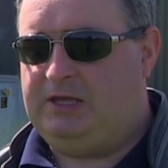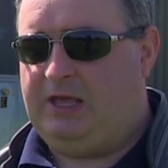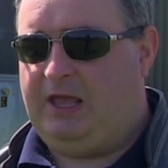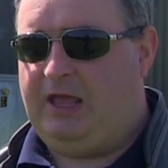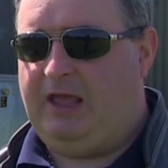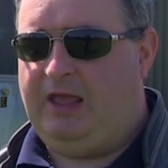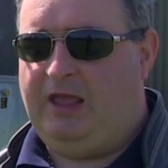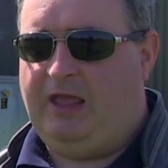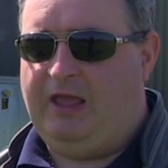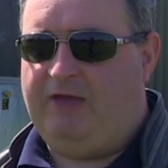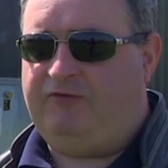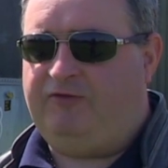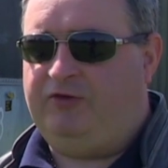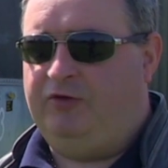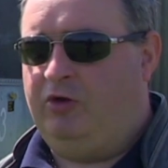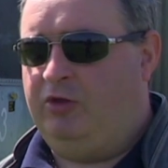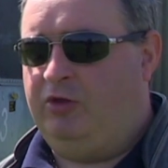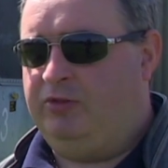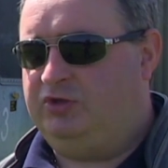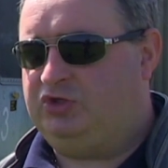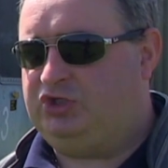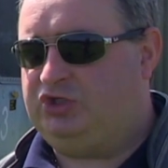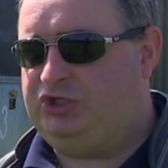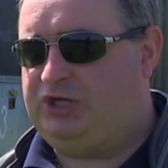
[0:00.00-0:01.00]
If you're
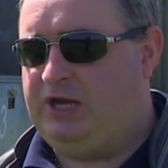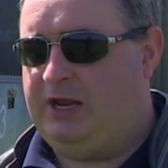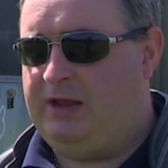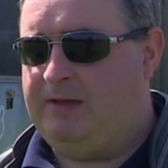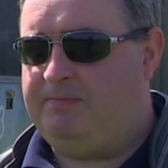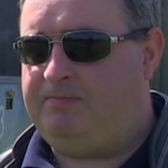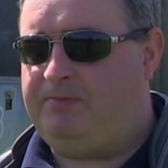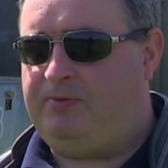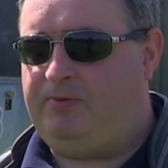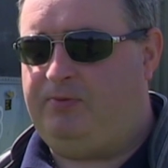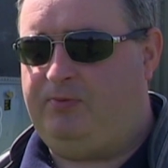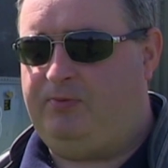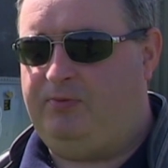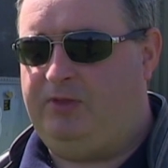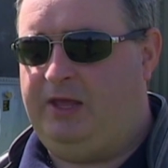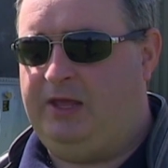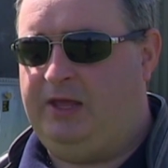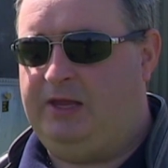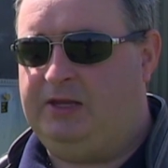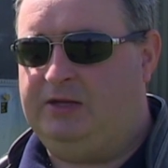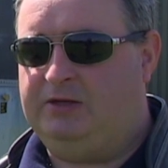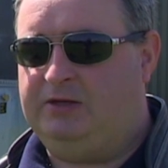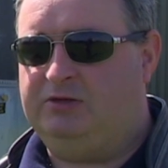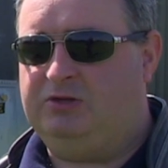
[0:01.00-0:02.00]
on the ship,
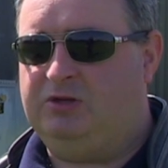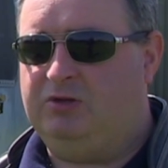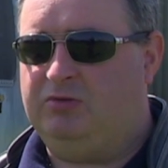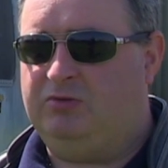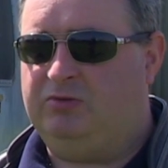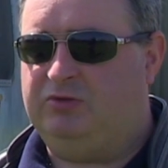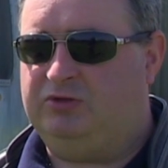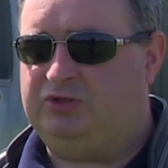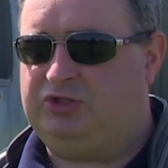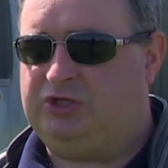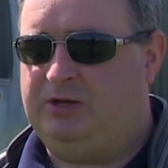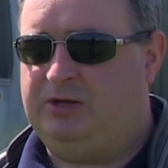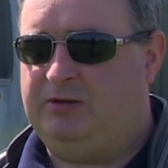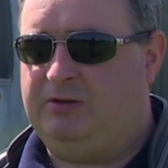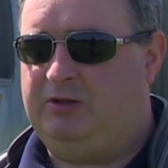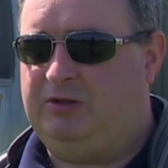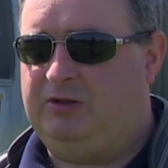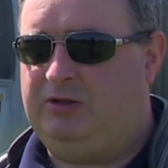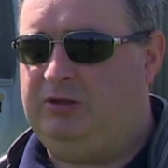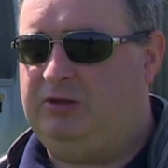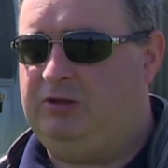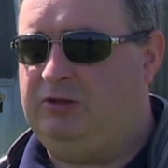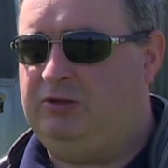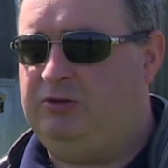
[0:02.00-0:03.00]
then you know the ship.
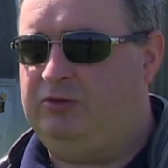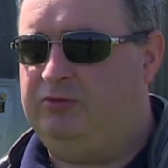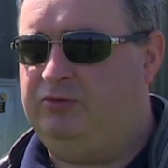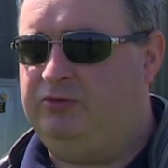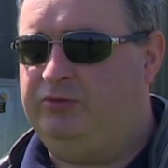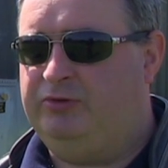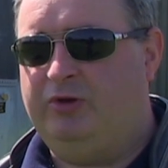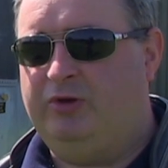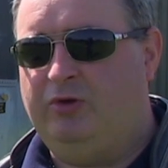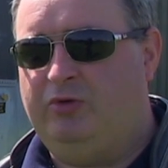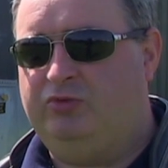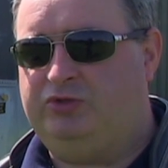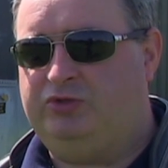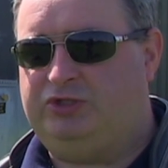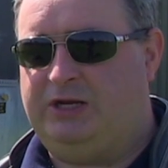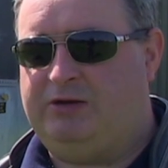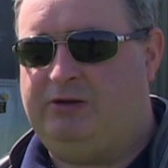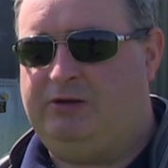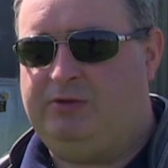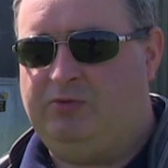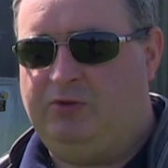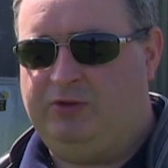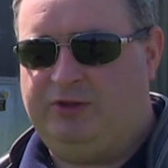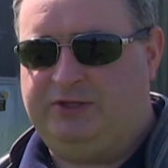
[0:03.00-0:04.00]
You'll know
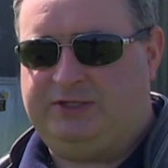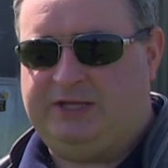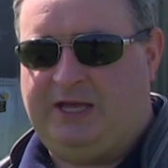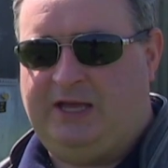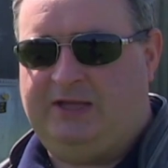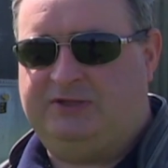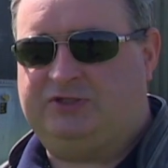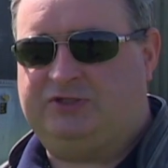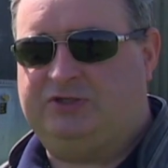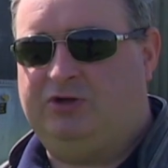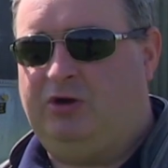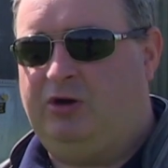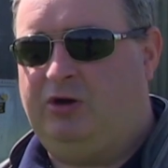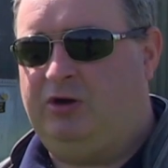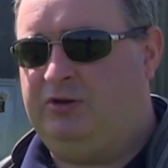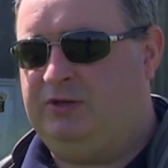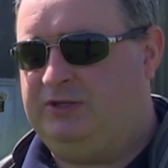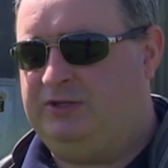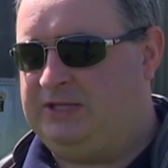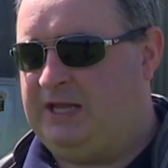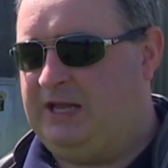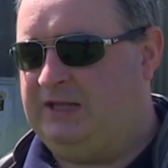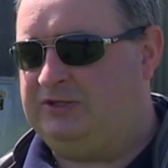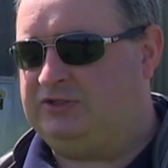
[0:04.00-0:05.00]
generally what the tasks are, and
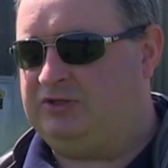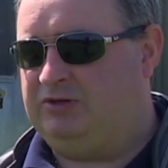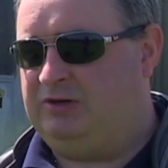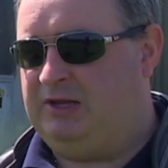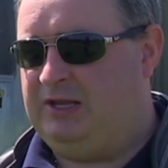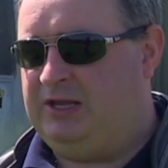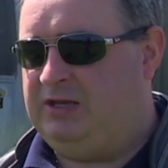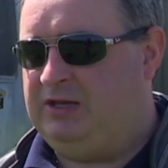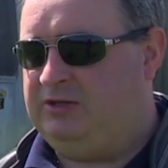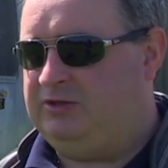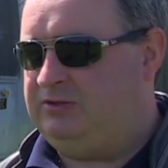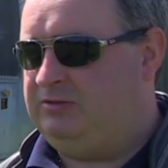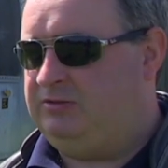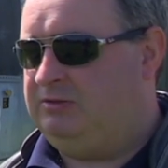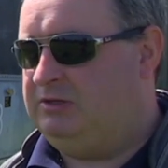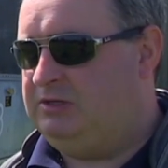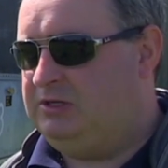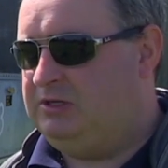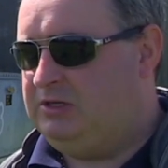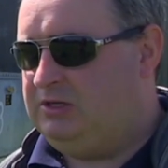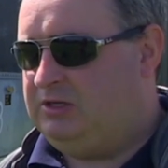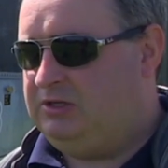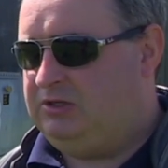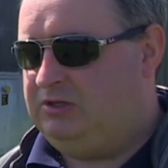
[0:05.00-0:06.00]
the tasks are laid
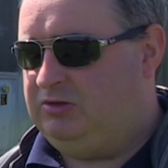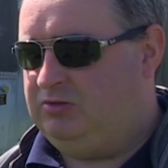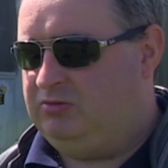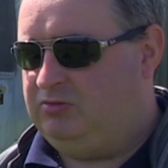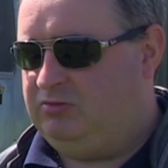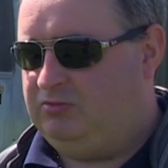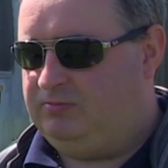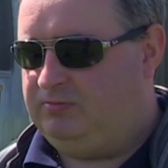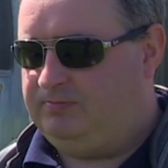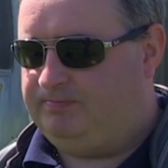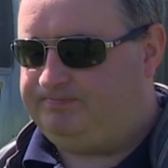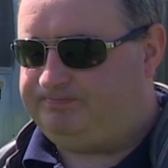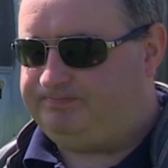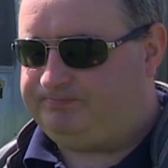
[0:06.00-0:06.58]
you